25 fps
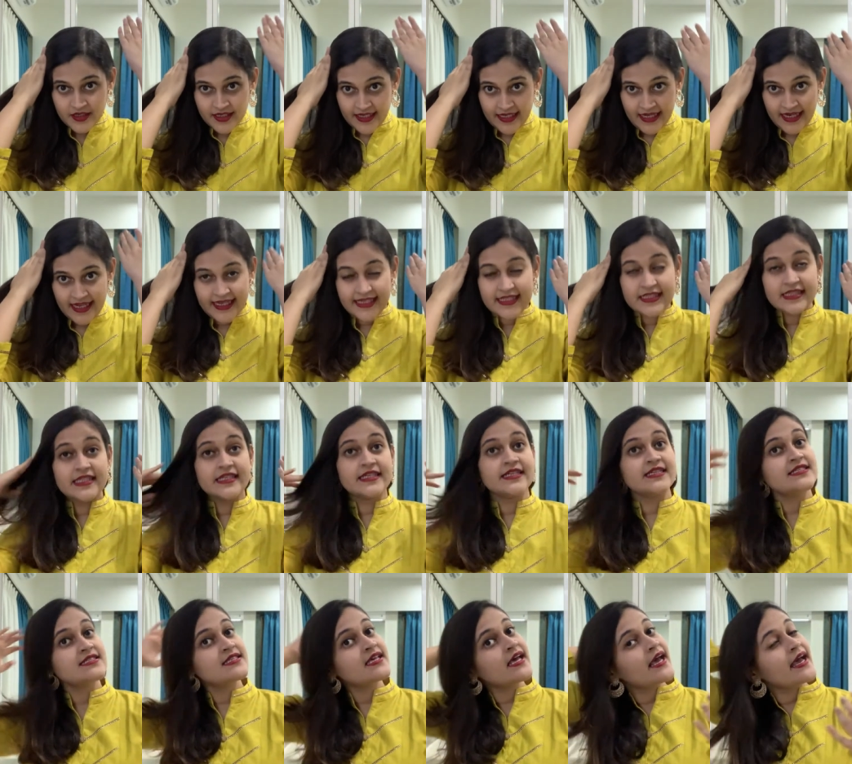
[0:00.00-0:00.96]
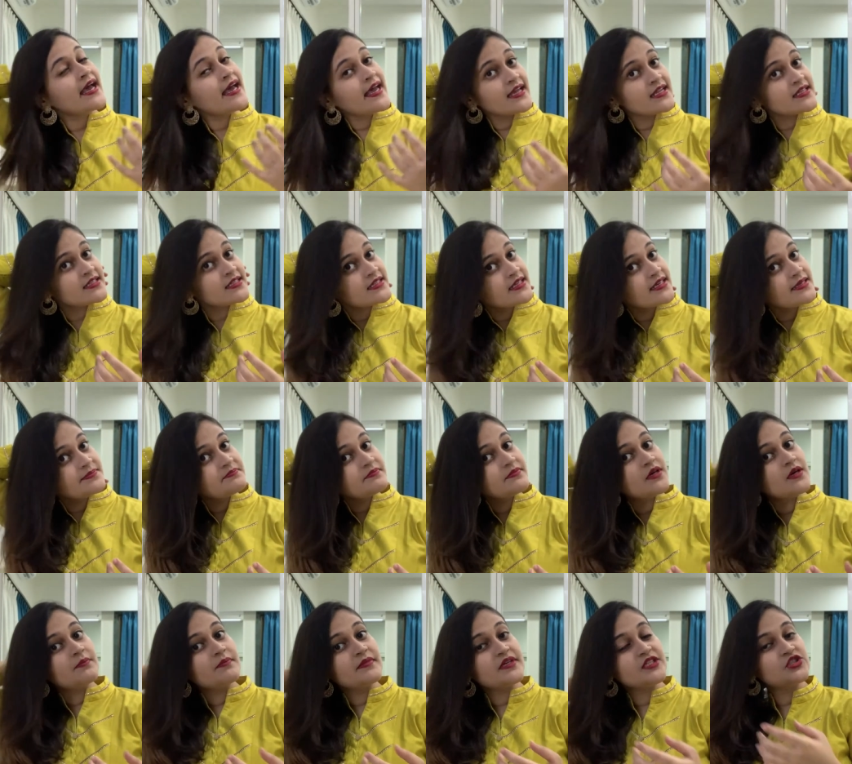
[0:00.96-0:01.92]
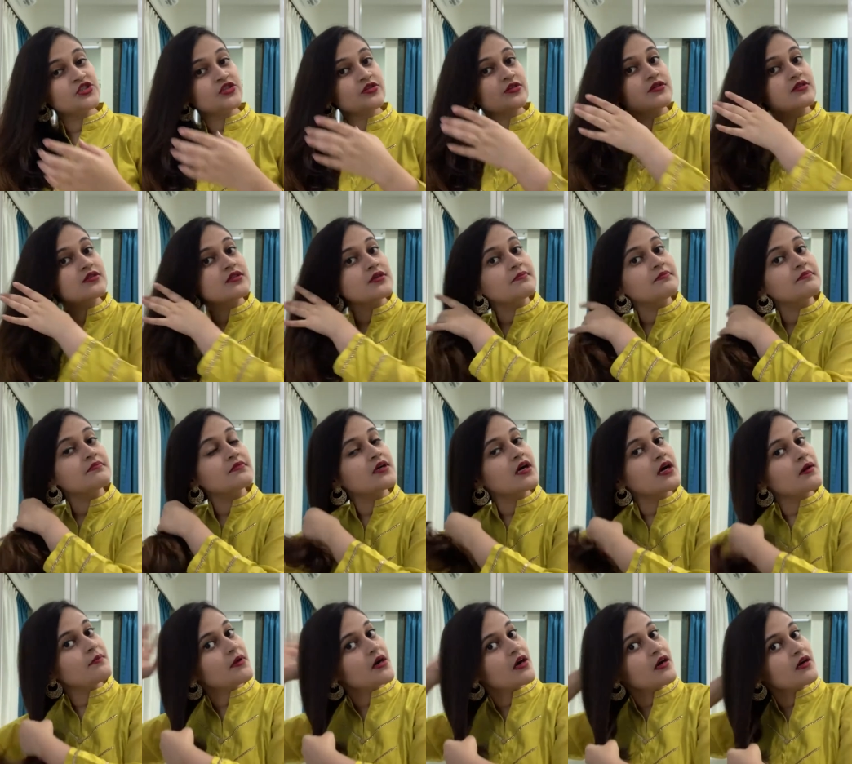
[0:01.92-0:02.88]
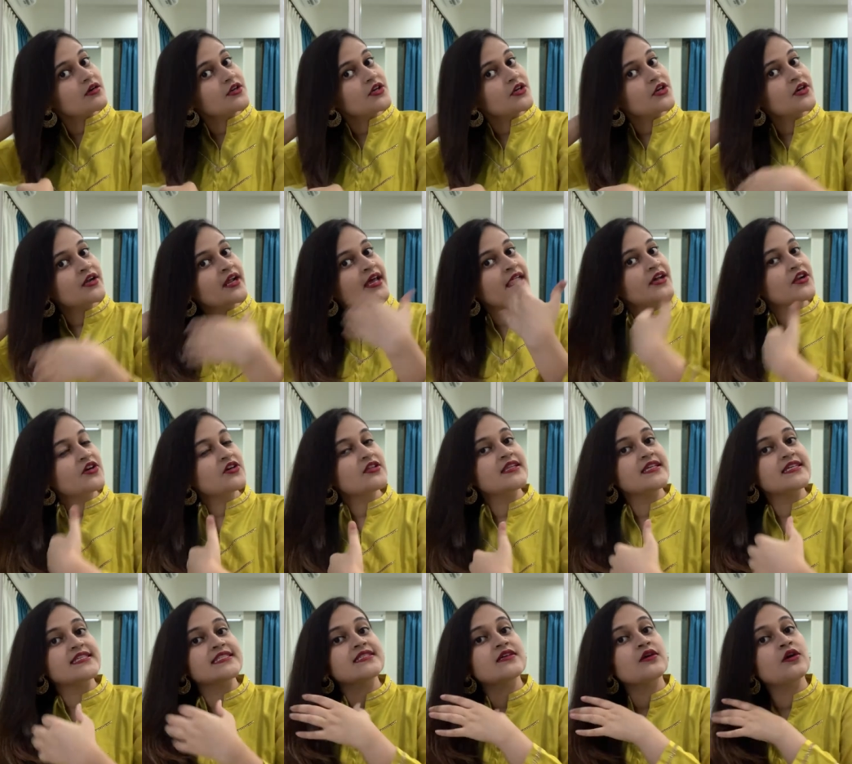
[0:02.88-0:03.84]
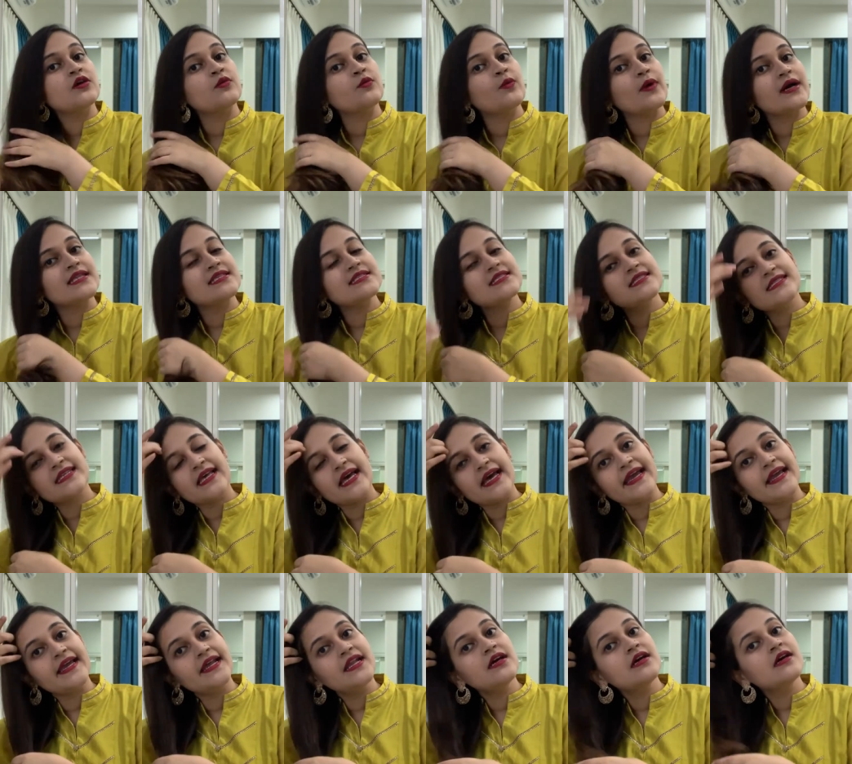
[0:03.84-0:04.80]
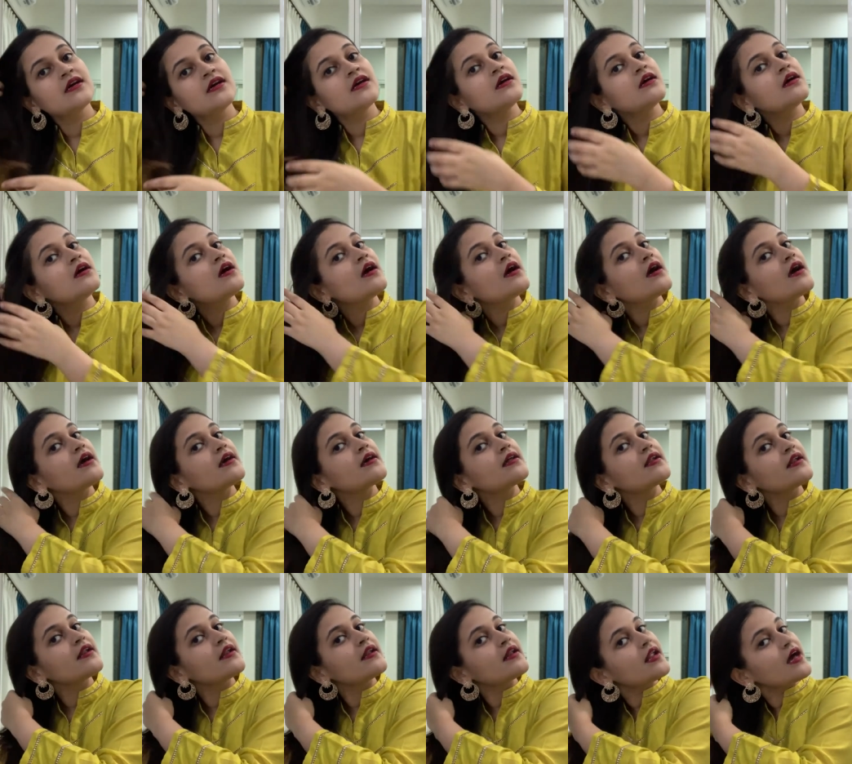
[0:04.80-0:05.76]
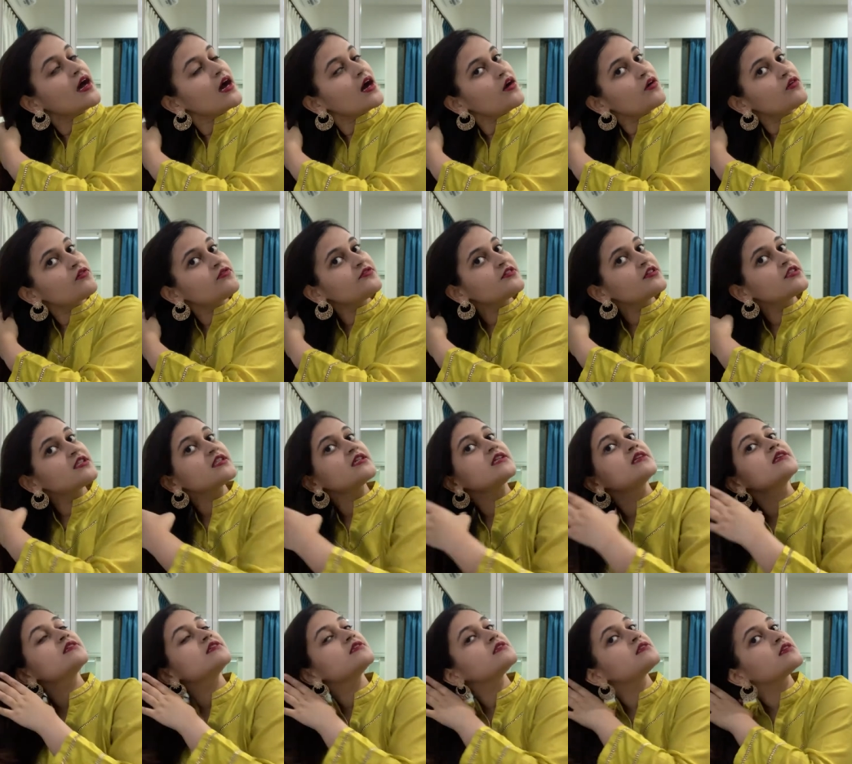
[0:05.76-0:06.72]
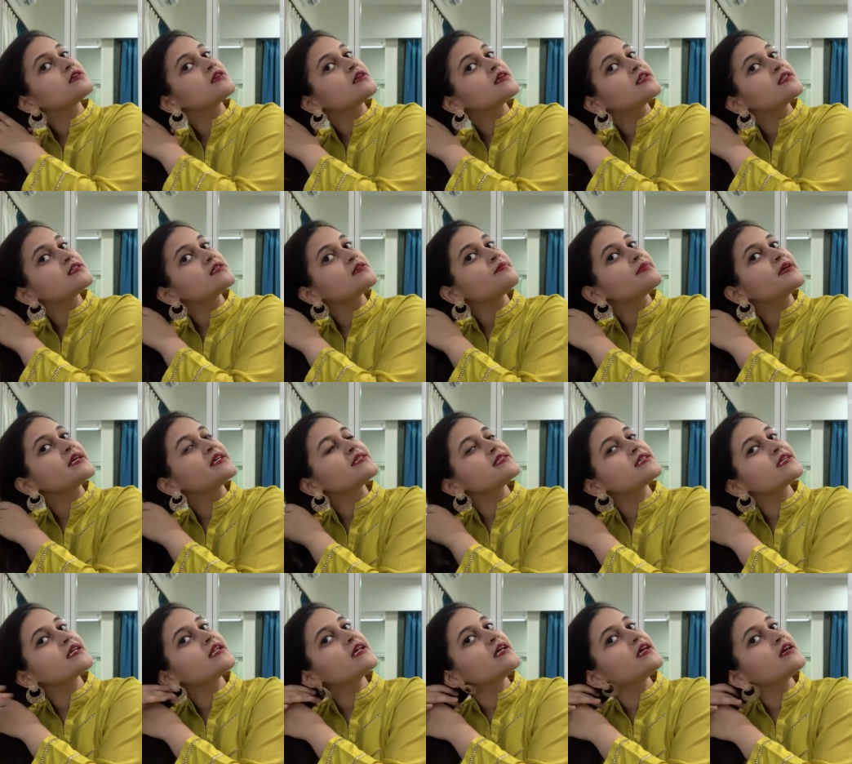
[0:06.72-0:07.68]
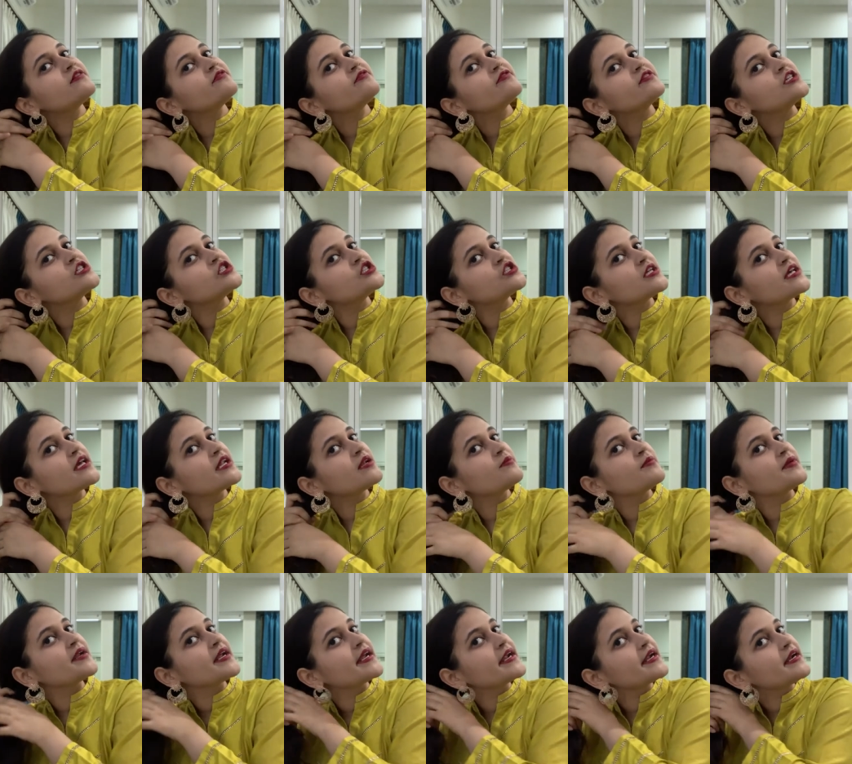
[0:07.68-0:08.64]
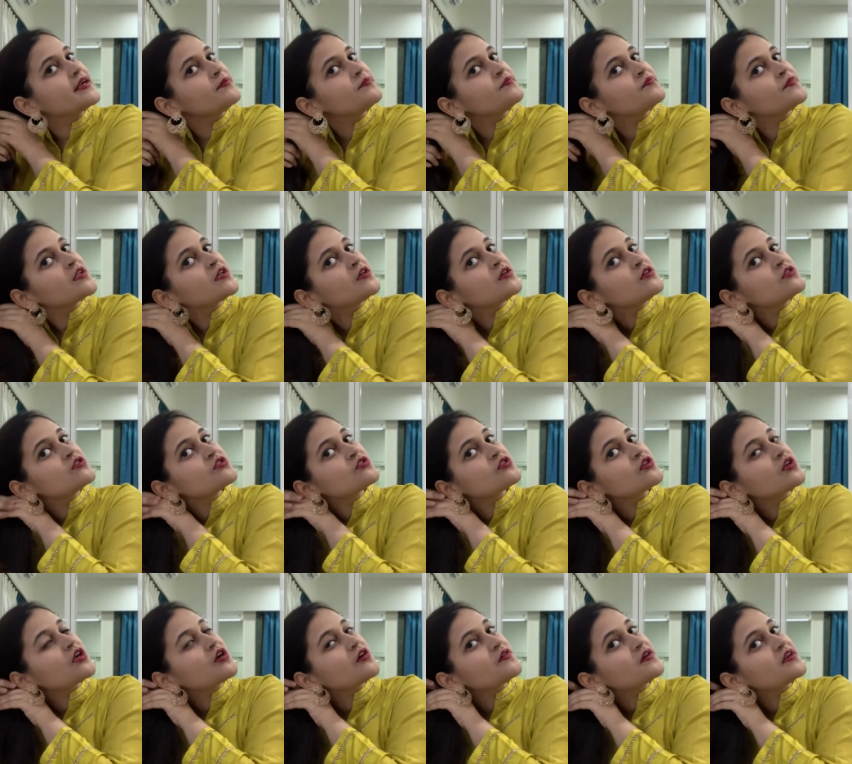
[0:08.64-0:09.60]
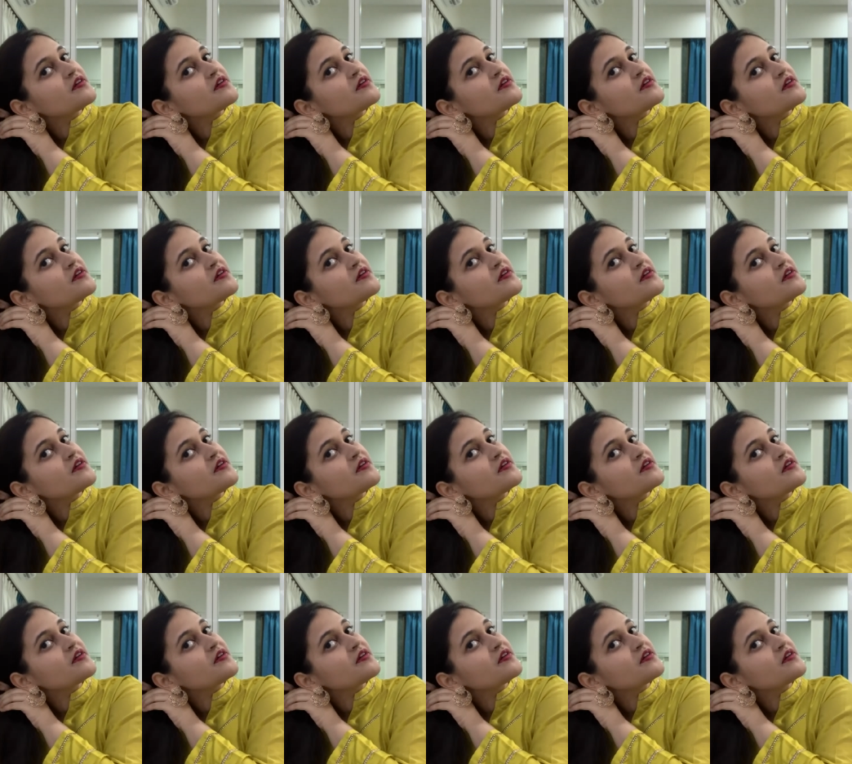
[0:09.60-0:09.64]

hair like this and take a major, the, um, uh, your hair on this on one side. Now for this, it's a basically a fishtail braid. So now